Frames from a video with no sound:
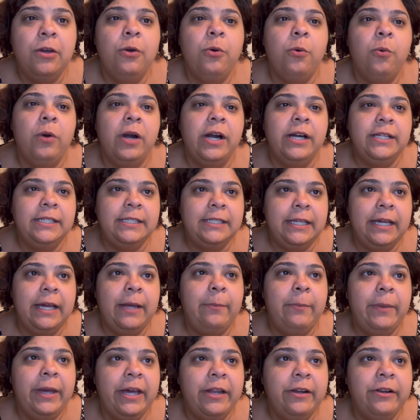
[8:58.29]
Why does that
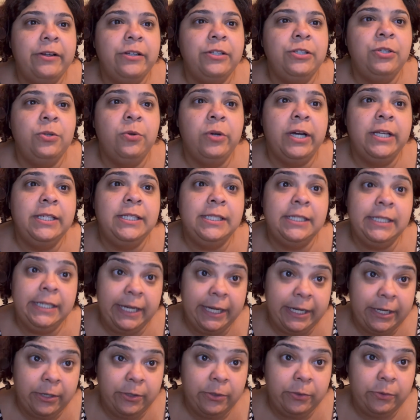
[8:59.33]
matter to us
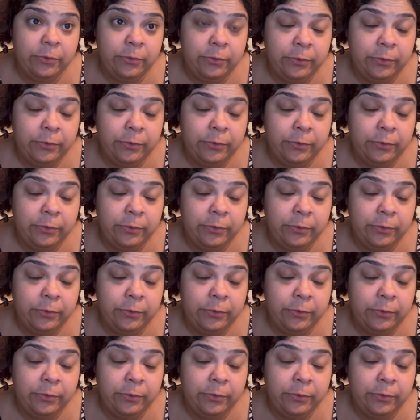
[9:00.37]
now?